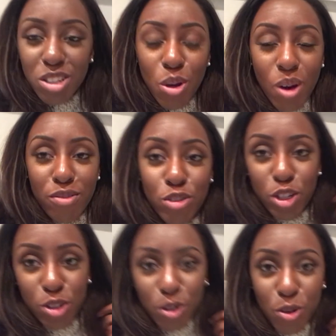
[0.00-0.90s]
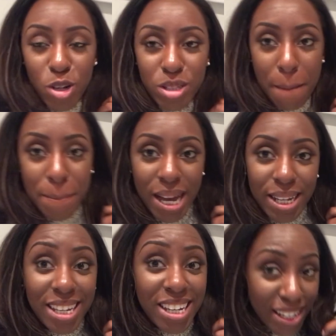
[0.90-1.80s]
Bye. So I've just got
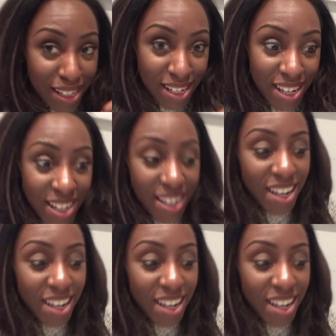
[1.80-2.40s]
back in.